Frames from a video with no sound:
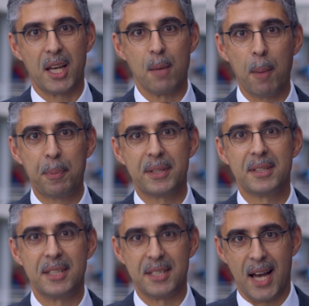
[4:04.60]
They come up with
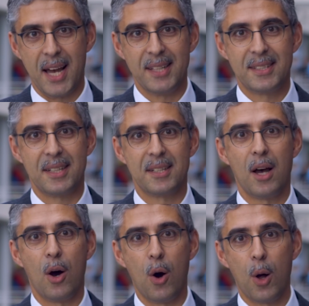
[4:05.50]
designs that
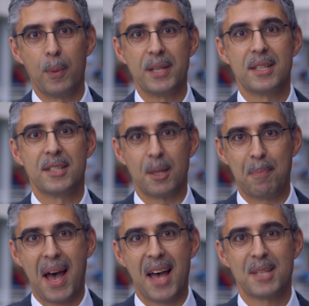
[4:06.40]
always
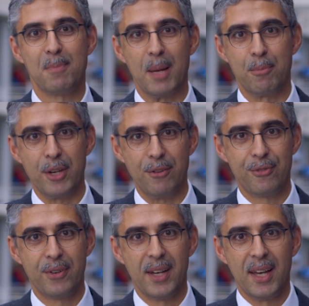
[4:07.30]
surpass my brief.
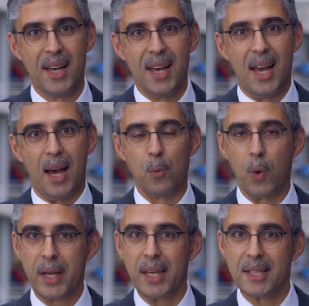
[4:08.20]
And
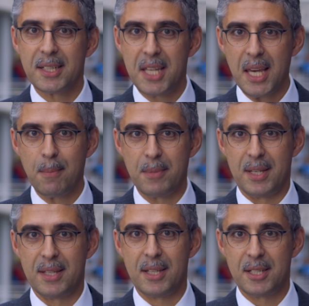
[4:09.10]
working in teams
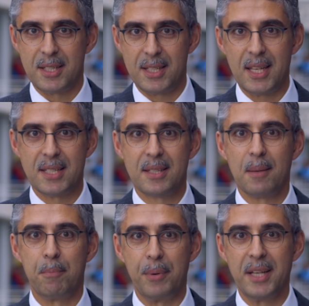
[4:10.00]
such as this
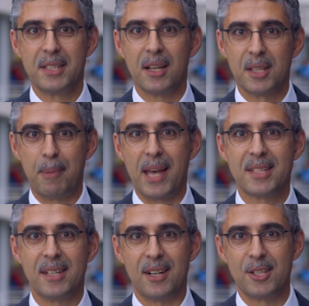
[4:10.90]
brings out the
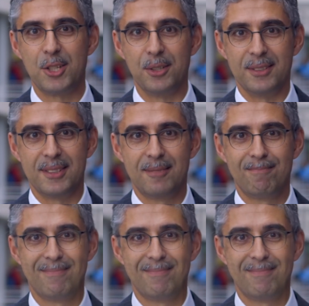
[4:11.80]
best in our students.